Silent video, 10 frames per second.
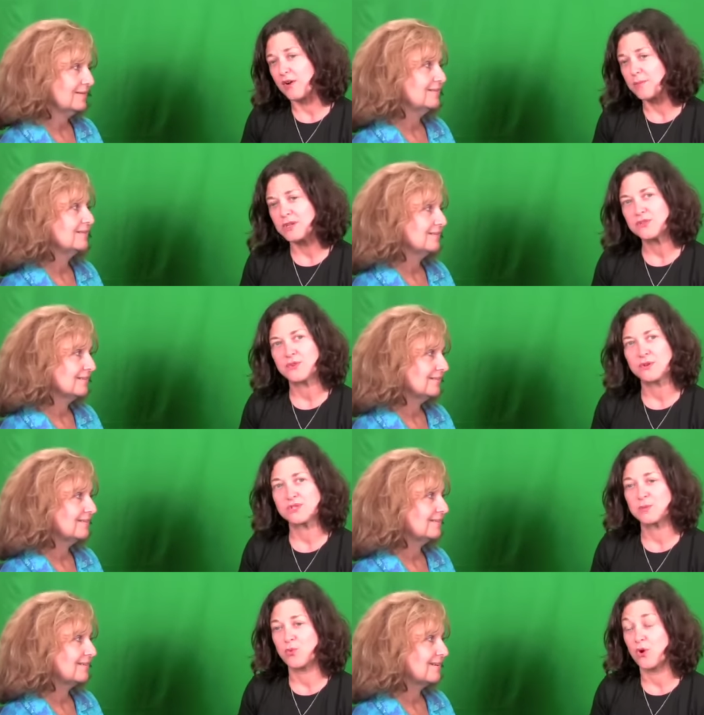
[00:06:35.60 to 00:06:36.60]
Speaker 1: you very much for
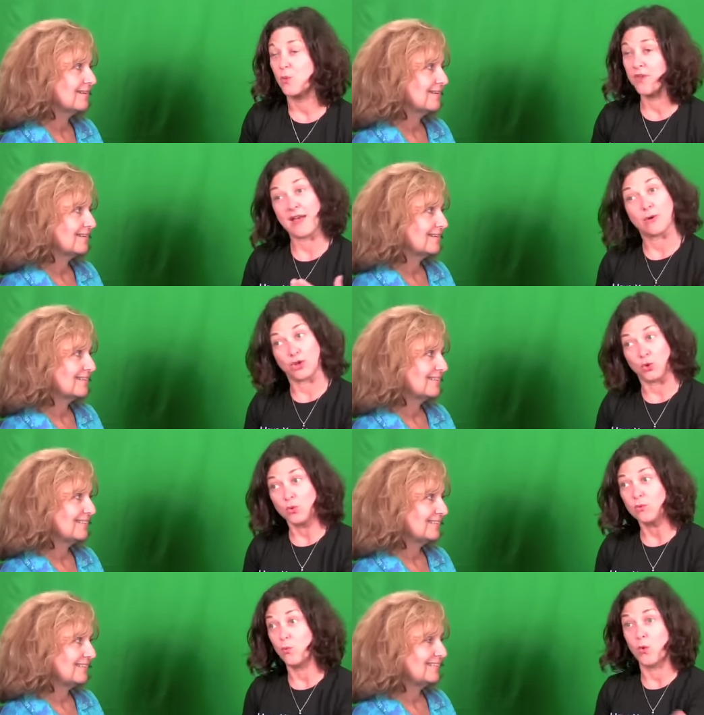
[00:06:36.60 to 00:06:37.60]
your support. Without
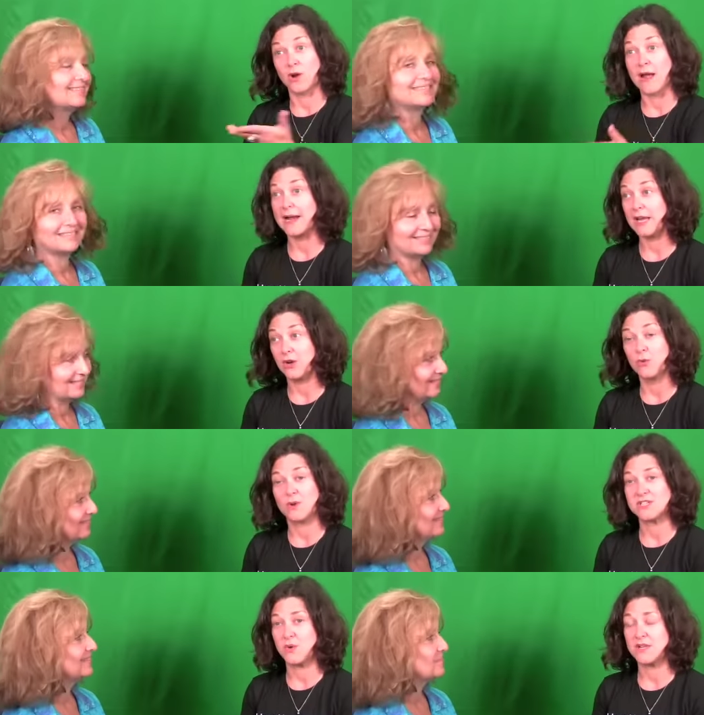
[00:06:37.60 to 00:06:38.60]
you, we're not
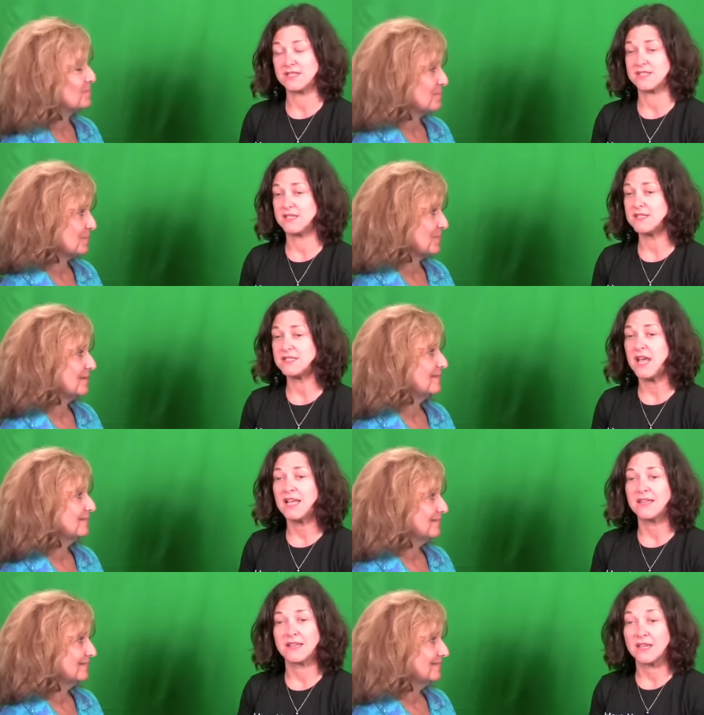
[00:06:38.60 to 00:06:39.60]
here. We don't exist.
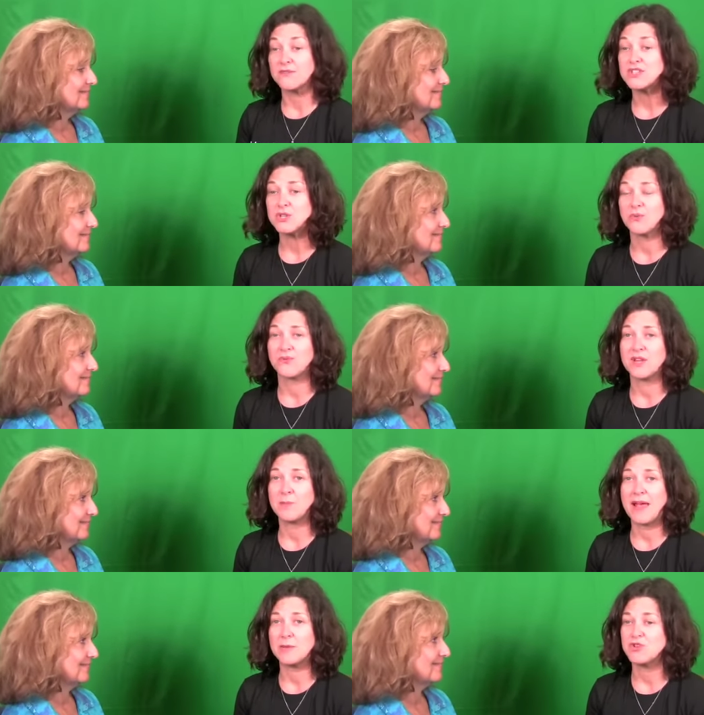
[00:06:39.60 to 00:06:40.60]
Give us your
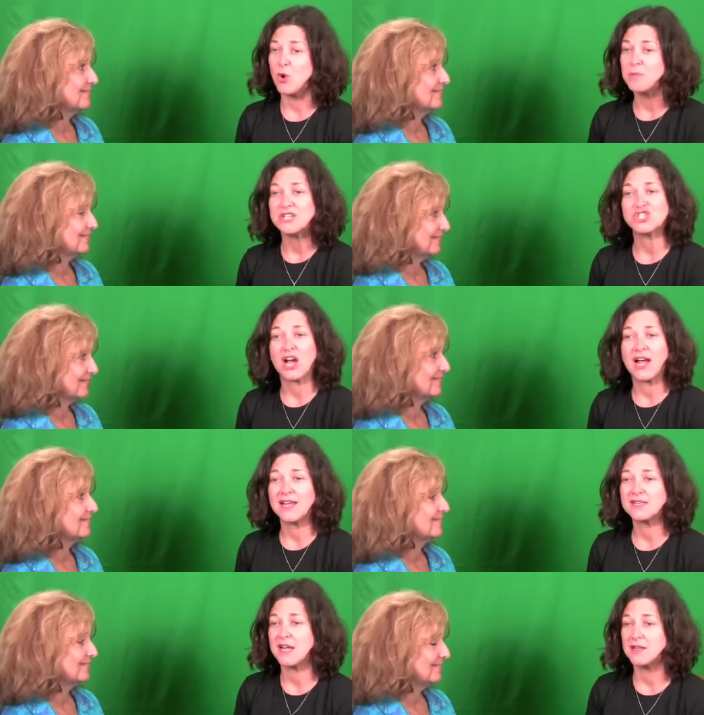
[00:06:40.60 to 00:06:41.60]
feedback. Don't be
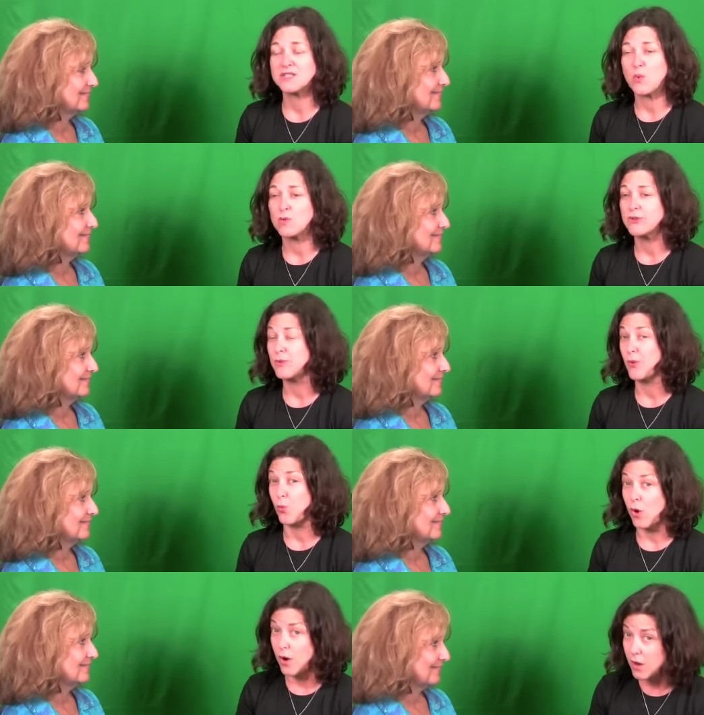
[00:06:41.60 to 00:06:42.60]
shy. Tell us what we're
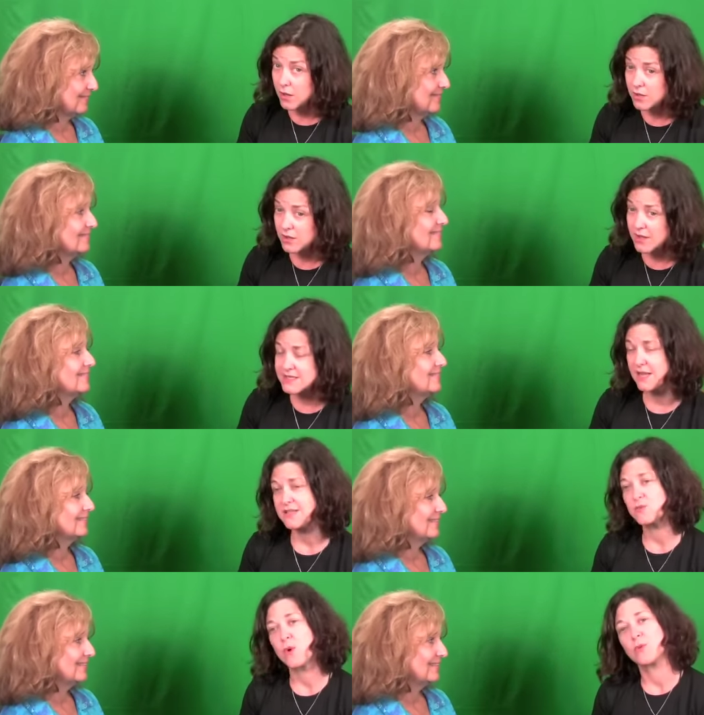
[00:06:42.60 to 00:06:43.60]
doing wrong
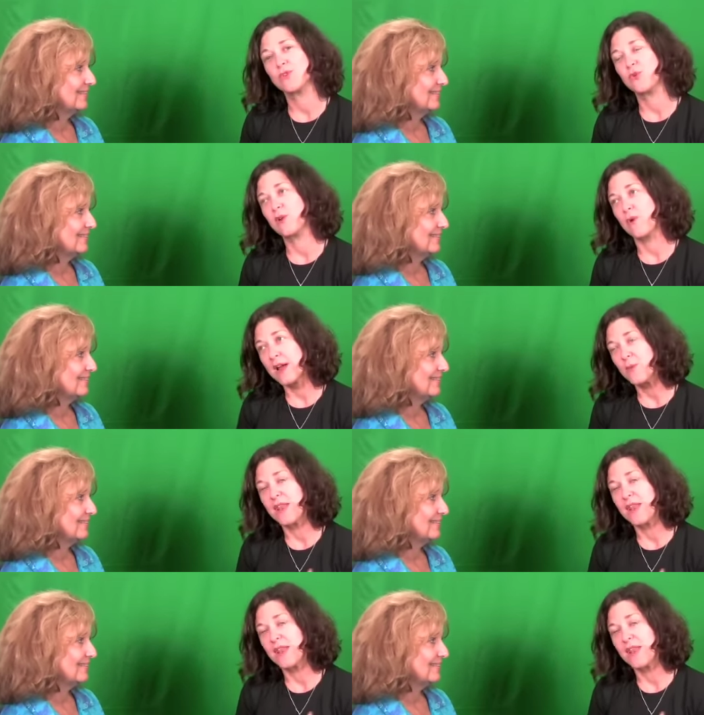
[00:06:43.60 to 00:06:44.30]
tell us what we're doing